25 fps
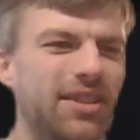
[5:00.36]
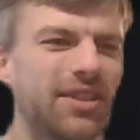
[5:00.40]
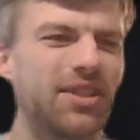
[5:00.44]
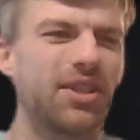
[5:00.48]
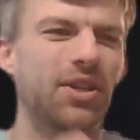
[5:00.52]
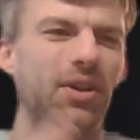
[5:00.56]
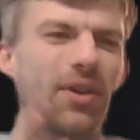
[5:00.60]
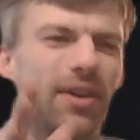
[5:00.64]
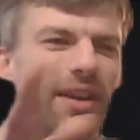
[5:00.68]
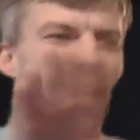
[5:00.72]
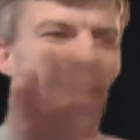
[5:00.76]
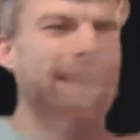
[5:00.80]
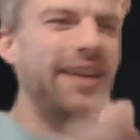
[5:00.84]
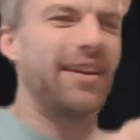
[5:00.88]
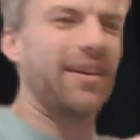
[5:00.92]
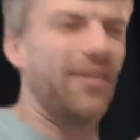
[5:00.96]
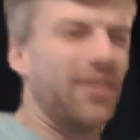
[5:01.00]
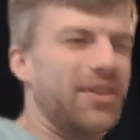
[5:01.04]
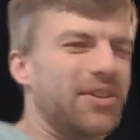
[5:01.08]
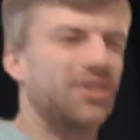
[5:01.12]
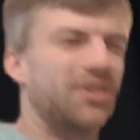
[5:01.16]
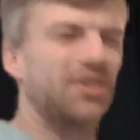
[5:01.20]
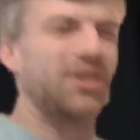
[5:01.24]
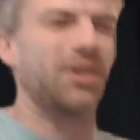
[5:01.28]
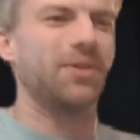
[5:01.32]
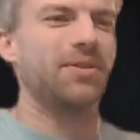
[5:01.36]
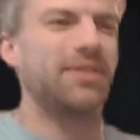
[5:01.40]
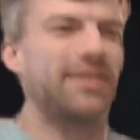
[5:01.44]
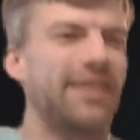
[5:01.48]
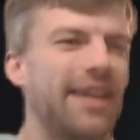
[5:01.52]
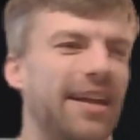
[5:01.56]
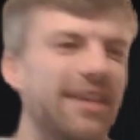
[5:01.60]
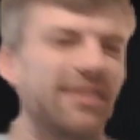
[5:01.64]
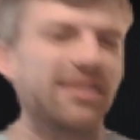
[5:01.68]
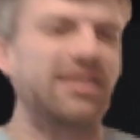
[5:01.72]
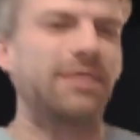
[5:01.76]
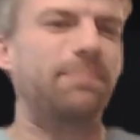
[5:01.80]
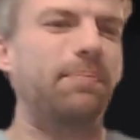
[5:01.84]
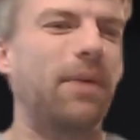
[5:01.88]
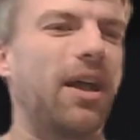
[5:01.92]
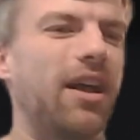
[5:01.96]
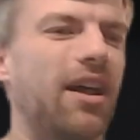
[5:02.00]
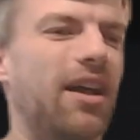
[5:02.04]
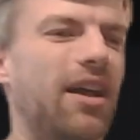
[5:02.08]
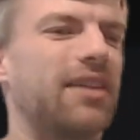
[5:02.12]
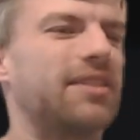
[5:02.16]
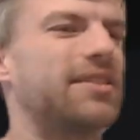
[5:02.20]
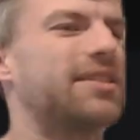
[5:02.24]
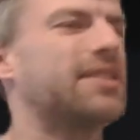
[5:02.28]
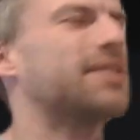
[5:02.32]
tornado that shoots out
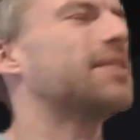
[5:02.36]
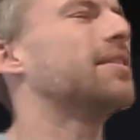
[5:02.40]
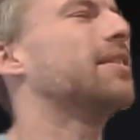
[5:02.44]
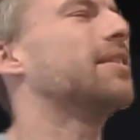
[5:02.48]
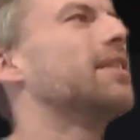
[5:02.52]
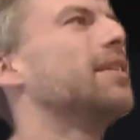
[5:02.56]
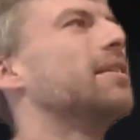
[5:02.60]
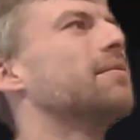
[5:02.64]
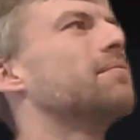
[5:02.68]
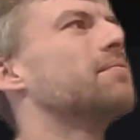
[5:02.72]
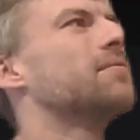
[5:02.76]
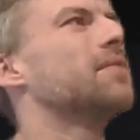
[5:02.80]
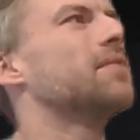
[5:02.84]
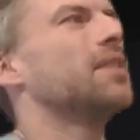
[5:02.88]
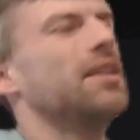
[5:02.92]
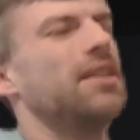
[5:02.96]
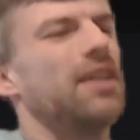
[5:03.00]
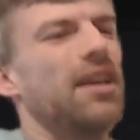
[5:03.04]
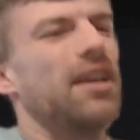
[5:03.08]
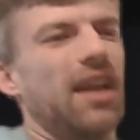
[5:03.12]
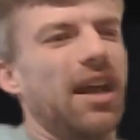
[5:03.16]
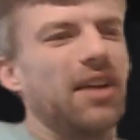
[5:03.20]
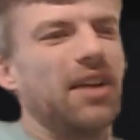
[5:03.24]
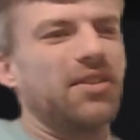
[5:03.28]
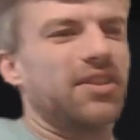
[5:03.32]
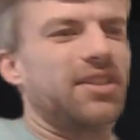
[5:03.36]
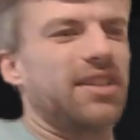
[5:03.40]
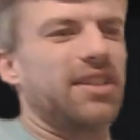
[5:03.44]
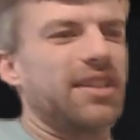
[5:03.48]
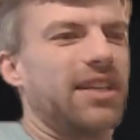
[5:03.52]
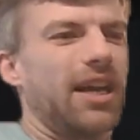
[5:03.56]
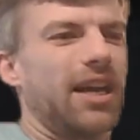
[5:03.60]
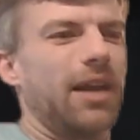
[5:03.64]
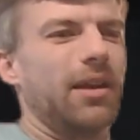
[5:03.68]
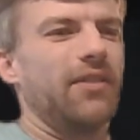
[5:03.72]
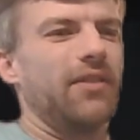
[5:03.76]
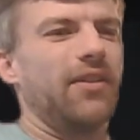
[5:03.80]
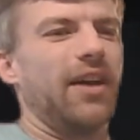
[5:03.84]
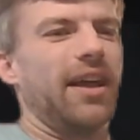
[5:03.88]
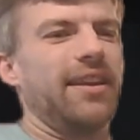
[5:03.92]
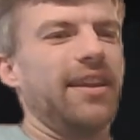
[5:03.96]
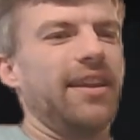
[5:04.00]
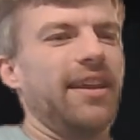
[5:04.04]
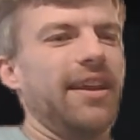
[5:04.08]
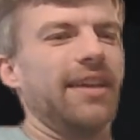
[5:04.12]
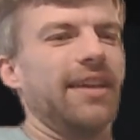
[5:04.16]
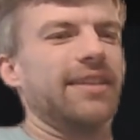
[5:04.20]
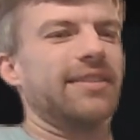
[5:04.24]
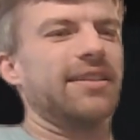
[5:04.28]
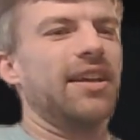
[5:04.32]
sparks. You know, just a couple of
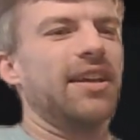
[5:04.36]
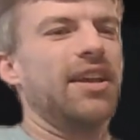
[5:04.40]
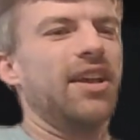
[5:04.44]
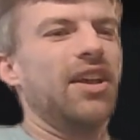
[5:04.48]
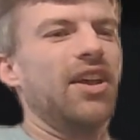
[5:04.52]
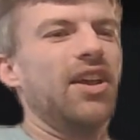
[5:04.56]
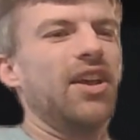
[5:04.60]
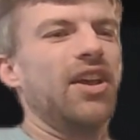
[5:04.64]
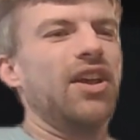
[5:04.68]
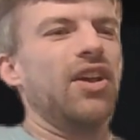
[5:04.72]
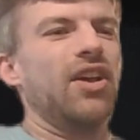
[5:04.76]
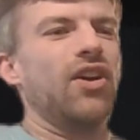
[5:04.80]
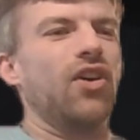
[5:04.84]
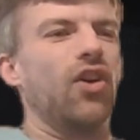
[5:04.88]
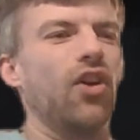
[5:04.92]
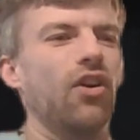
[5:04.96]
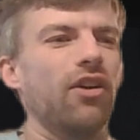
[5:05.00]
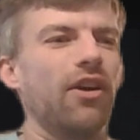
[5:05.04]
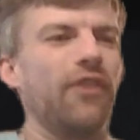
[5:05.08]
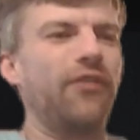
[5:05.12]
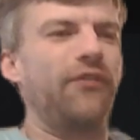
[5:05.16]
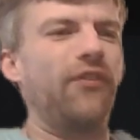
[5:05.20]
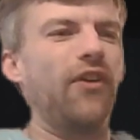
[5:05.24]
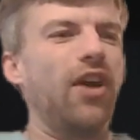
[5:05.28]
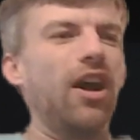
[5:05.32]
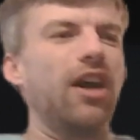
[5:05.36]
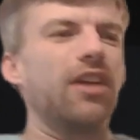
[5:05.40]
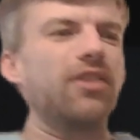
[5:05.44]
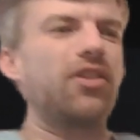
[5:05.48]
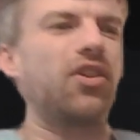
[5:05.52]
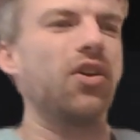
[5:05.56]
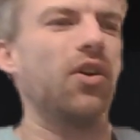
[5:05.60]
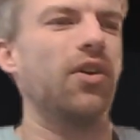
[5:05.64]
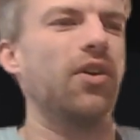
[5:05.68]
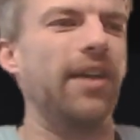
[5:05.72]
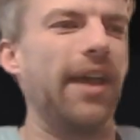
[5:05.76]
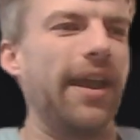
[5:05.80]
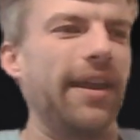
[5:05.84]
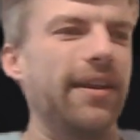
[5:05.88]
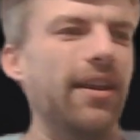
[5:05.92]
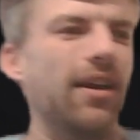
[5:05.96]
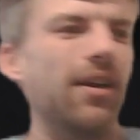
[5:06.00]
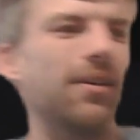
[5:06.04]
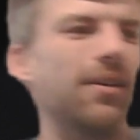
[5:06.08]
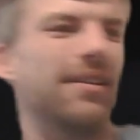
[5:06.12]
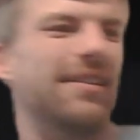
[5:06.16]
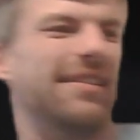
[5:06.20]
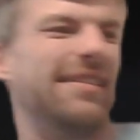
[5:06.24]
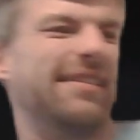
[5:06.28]
ideas. or a fart tornado.